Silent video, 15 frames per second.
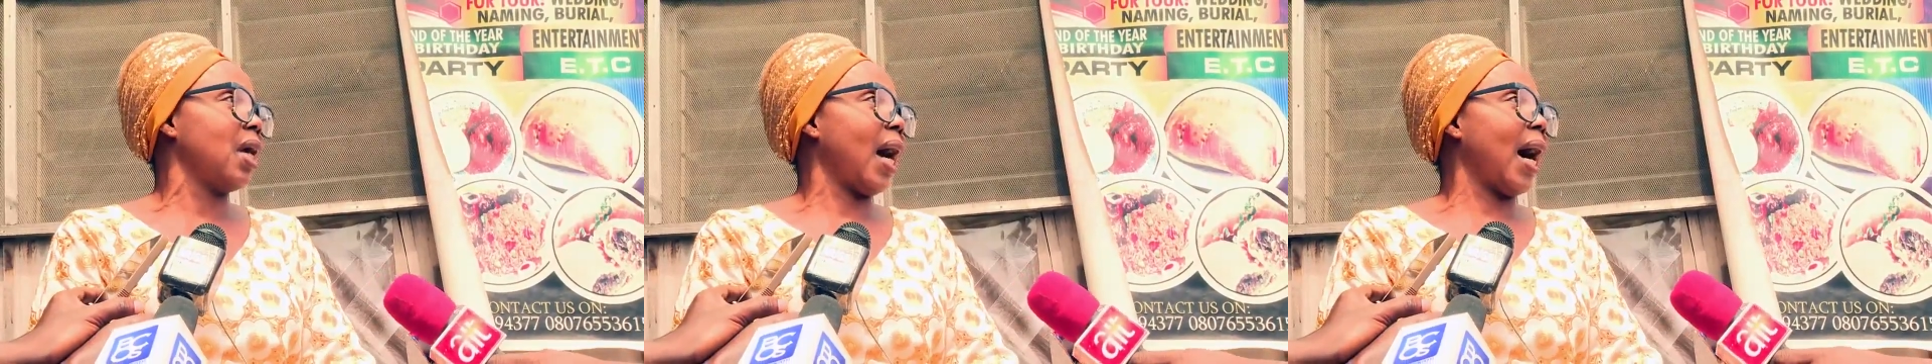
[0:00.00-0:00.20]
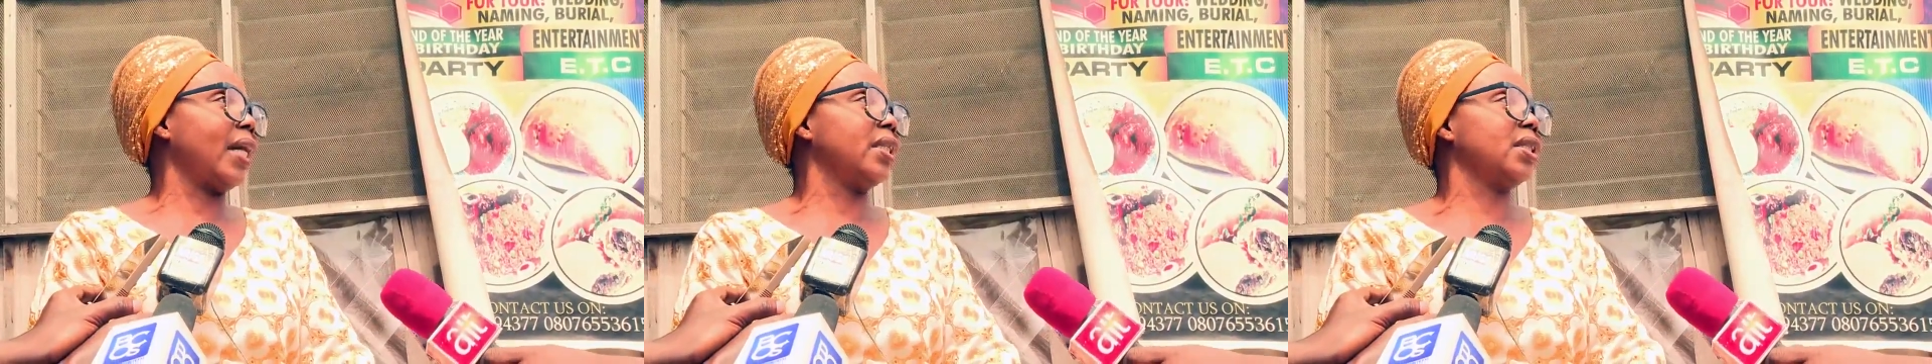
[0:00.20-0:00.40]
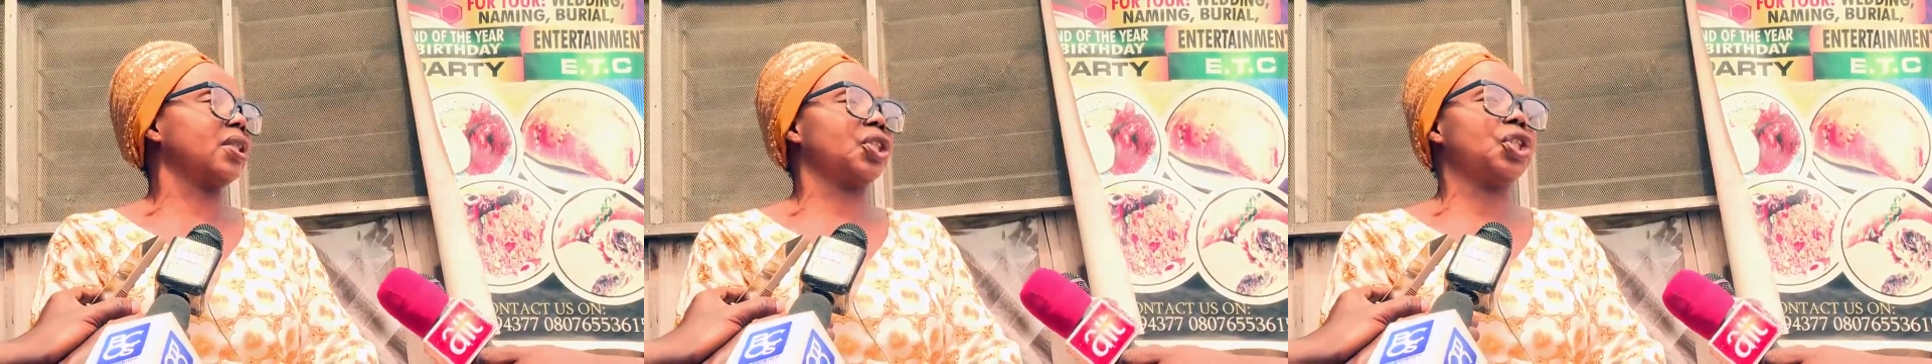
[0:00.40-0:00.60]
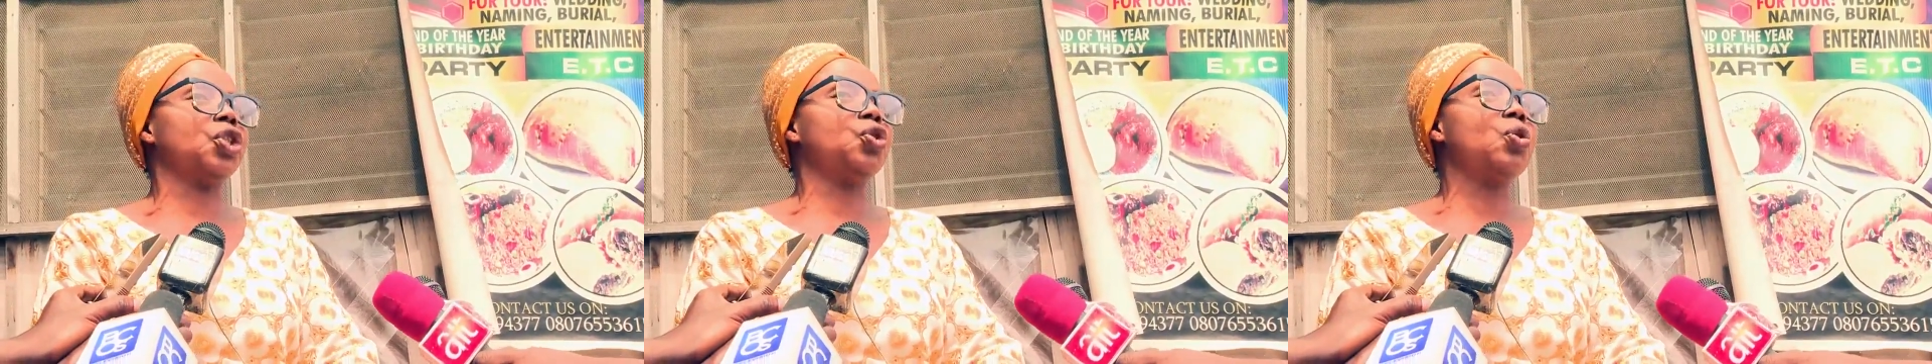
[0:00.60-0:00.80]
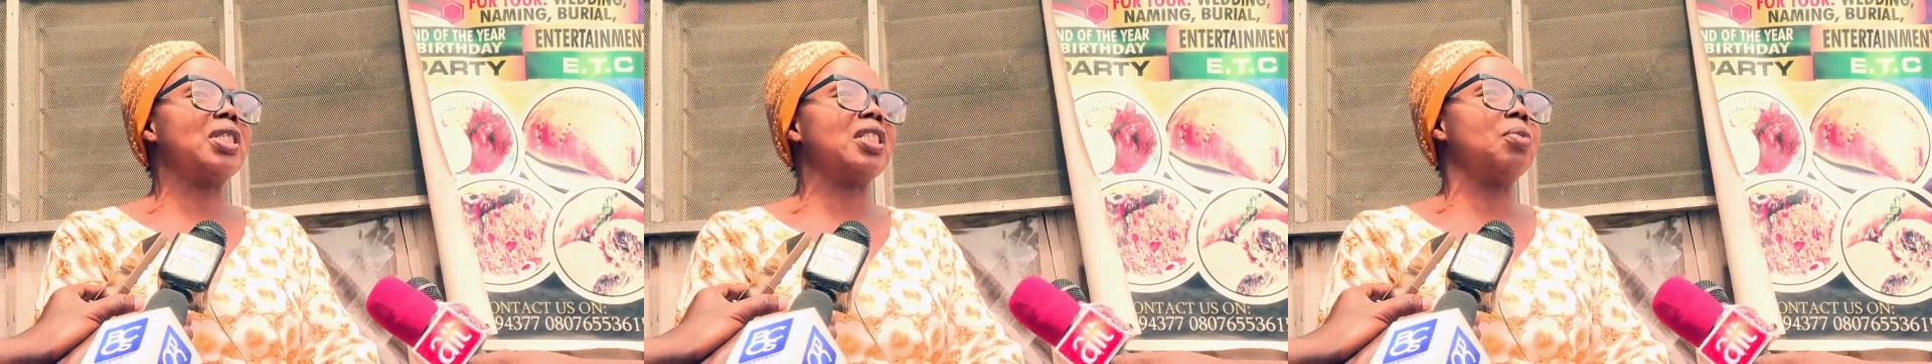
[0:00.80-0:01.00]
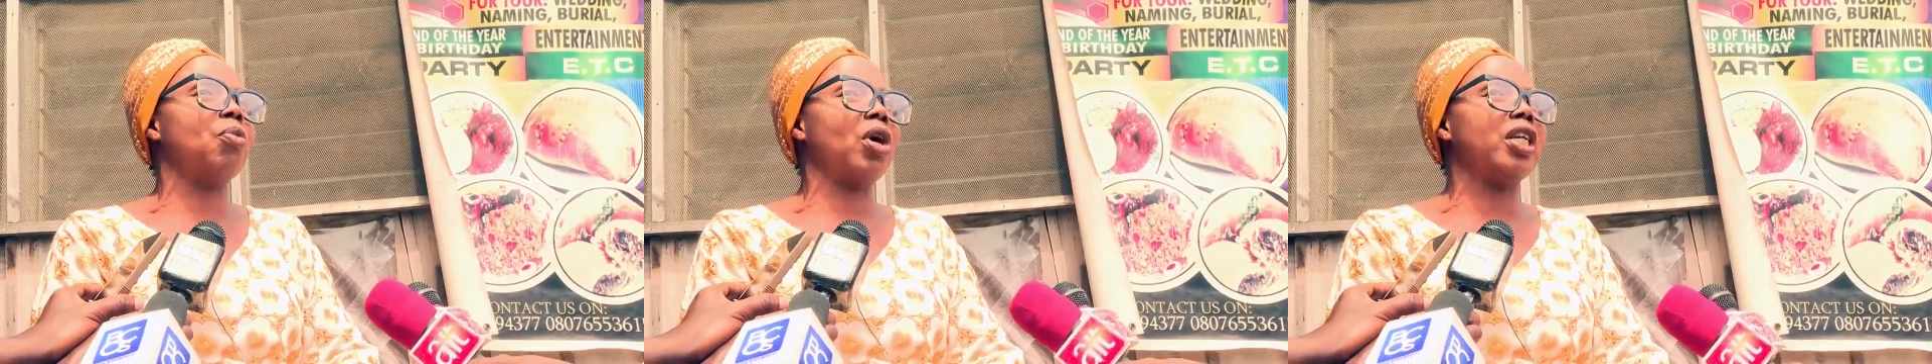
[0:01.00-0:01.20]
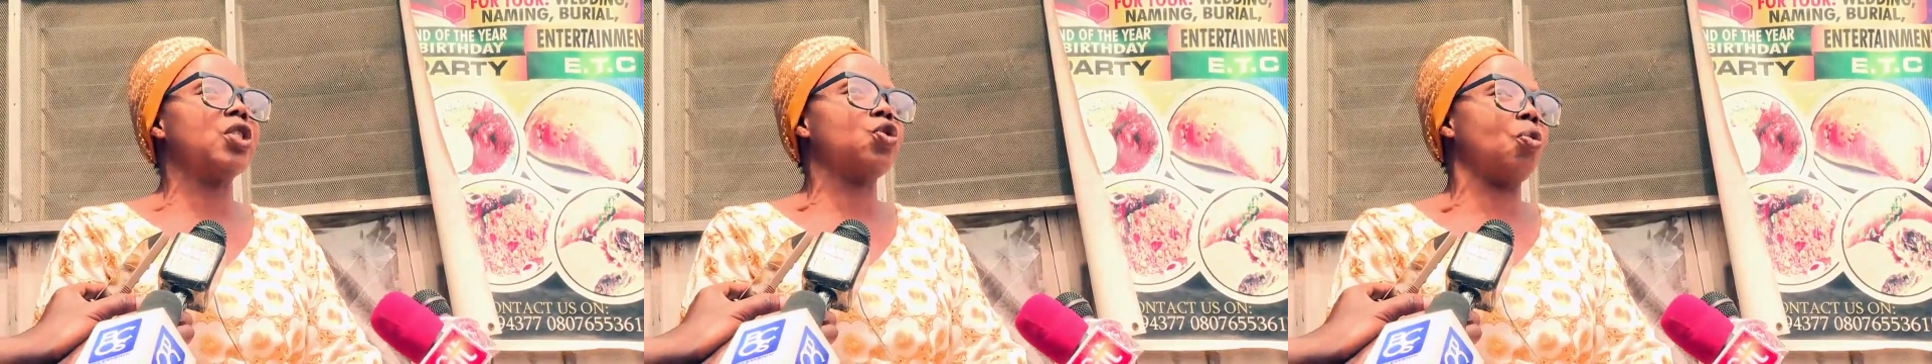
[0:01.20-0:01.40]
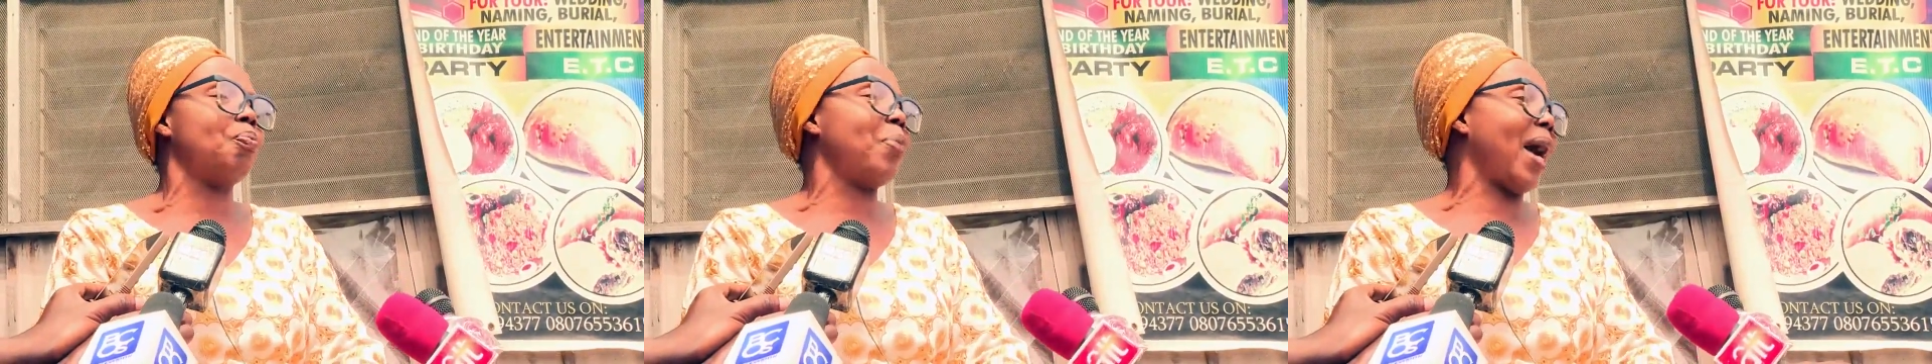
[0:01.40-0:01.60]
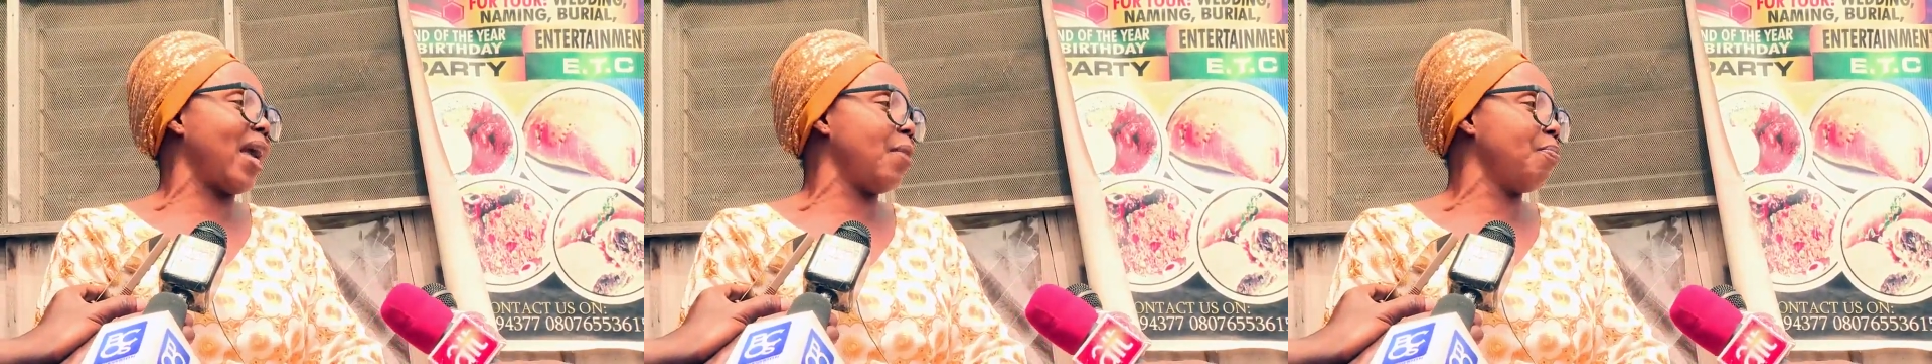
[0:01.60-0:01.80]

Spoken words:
and she used the money to buy